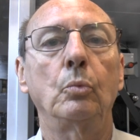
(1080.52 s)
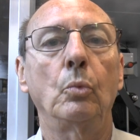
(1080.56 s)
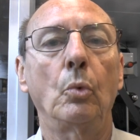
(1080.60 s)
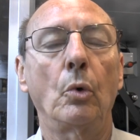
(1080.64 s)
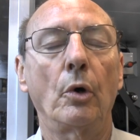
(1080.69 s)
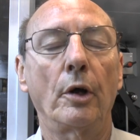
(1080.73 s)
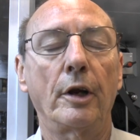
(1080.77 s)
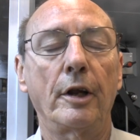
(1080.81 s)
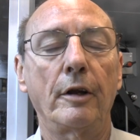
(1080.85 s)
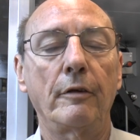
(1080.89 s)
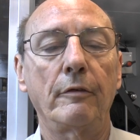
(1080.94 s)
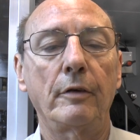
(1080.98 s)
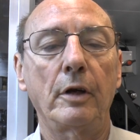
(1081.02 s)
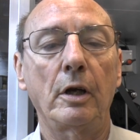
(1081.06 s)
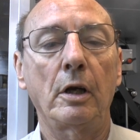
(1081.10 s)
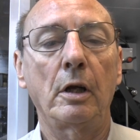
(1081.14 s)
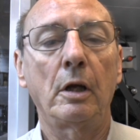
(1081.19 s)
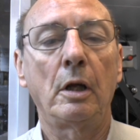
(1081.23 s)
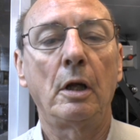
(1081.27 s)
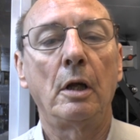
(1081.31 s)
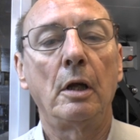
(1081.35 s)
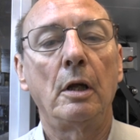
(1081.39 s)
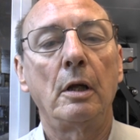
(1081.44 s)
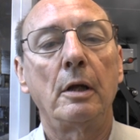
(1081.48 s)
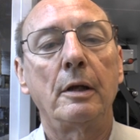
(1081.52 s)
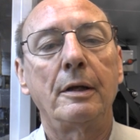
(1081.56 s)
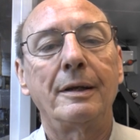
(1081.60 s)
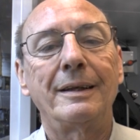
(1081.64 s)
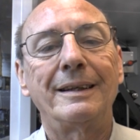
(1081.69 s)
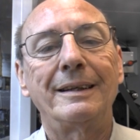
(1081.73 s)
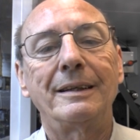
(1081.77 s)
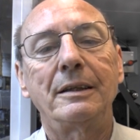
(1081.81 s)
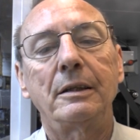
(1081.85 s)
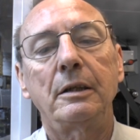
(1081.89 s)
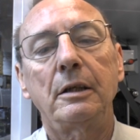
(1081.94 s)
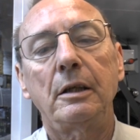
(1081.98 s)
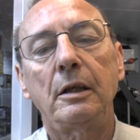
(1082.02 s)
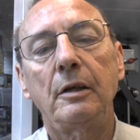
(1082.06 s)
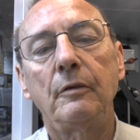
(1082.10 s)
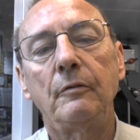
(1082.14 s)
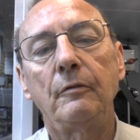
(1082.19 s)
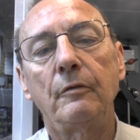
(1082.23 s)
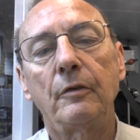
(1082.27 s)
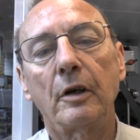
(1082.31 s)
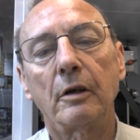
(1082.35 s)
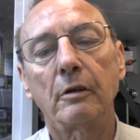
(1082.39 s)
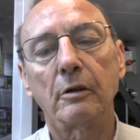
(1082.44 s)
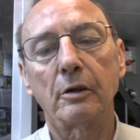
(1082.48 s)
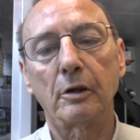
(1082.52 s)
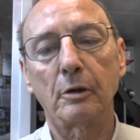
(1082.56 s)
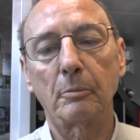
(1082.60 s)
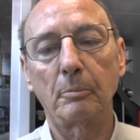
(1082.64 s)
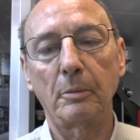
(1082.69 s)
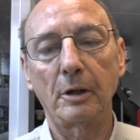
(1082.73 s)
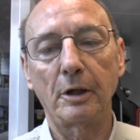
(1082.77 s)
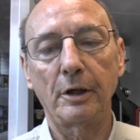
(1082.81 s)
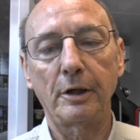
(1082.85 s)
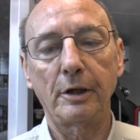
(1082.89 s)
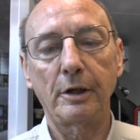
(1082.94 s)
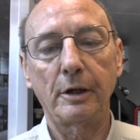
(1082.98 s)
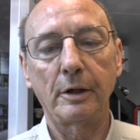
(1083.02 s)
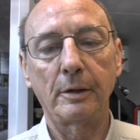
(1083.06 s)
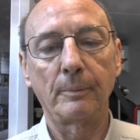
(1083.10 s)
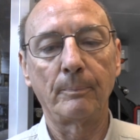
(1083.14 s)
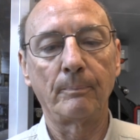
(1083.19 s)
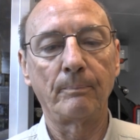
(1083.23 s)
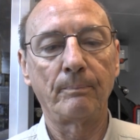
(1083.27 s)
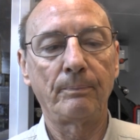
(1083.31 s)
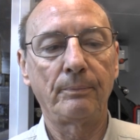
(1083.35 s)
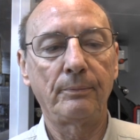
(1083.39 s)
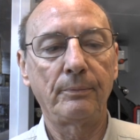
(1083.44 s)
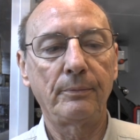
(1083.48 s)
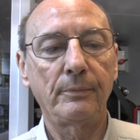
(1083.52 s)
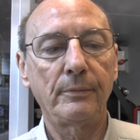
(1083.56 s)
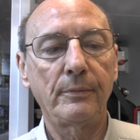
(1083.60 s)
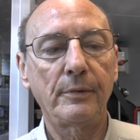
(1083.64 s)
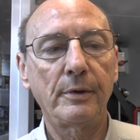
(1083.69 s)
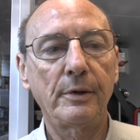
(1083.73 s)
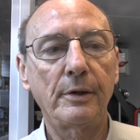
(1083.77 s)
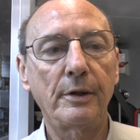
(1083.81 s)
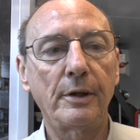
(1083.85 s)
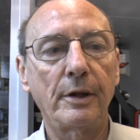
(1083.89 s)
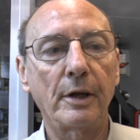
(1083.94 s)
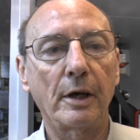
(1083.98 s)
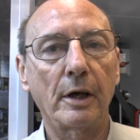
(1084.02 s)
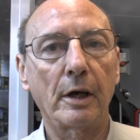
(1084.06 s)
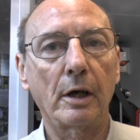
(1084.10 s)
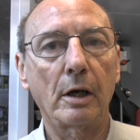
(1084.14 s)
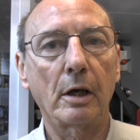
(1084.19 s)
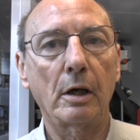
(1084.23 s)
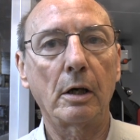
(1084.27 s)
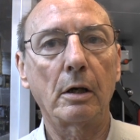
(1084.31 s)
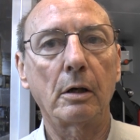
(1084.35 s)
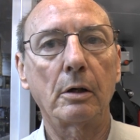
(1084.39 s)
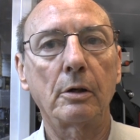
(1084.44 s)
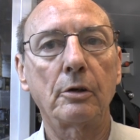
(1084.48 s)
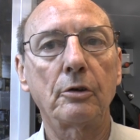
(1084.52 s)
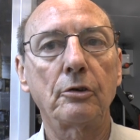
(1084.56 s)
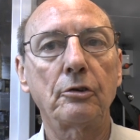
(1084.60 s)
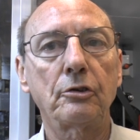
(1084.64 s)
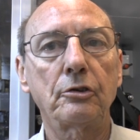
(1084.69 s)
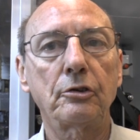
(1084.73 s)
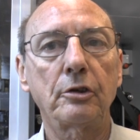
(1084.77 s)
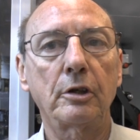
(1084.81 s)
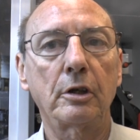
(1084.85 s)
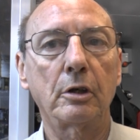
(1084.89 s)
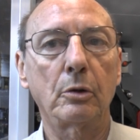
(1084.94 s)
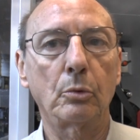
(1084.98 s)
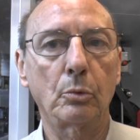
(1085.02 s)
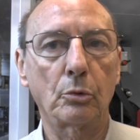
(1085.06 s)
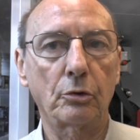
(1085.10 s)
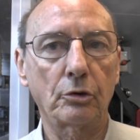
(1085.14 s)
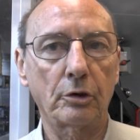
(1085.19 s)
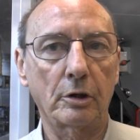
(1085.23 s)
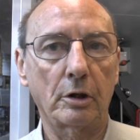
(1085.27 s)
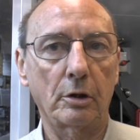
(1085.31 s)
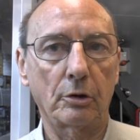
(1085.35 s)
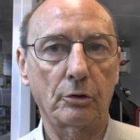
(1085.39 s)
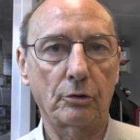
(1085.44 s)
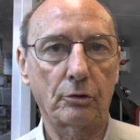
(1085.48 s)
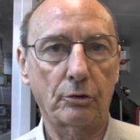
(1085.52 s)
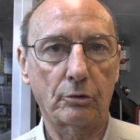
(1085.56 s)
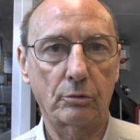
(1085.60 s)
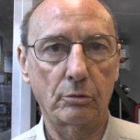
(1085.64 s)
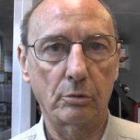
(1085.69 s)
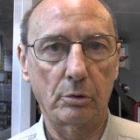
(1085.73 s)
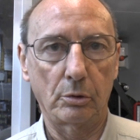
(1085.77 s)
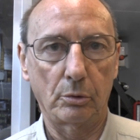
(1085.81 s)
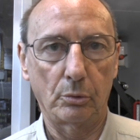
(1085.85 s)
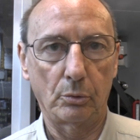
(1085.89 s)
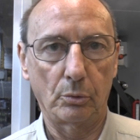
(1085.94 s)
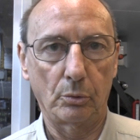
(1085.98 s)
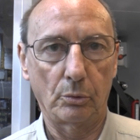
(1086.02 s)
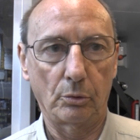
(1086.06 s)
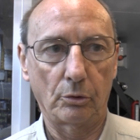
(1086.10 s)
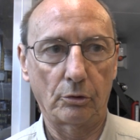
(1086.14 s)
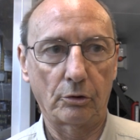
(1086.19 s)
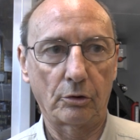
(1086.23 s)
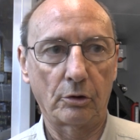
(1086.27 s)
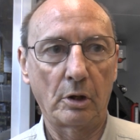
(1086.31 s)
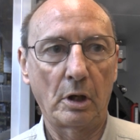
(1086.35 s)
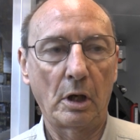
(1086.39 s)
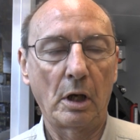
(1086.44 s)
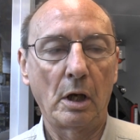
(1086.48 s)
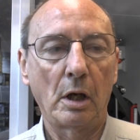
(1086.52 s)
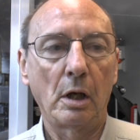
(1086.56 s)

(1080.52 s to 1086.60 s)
whatever, invariably they are single start screws,